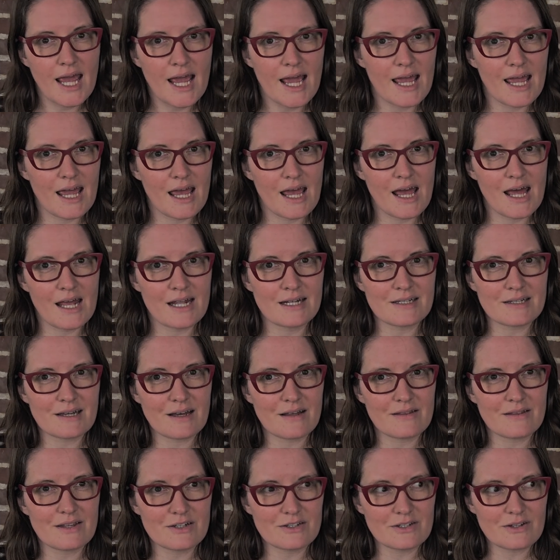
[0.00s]
And
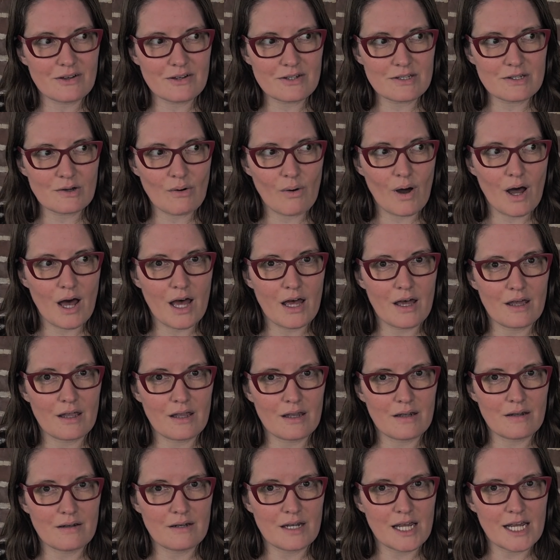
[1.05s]
there's also
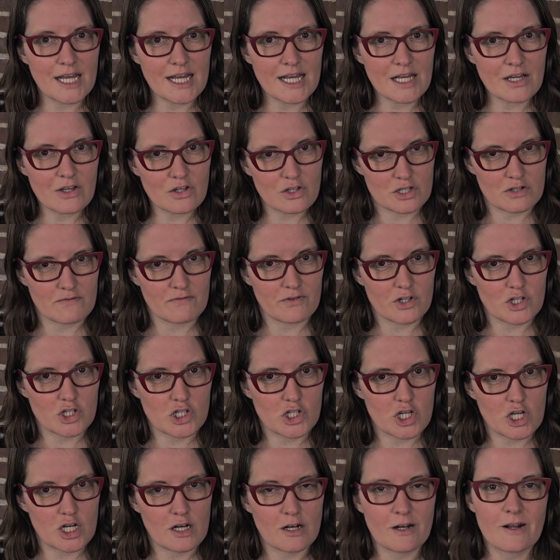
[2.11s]
an English
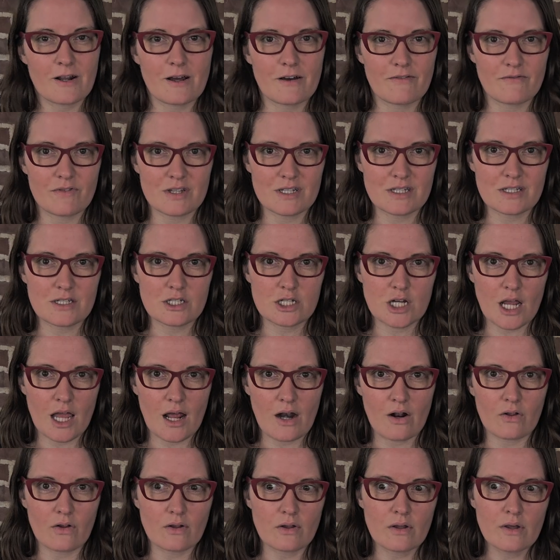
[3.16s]
version of this
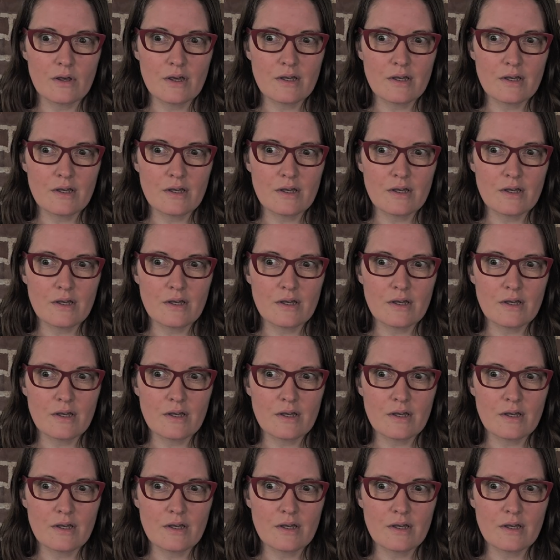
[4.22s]
channel.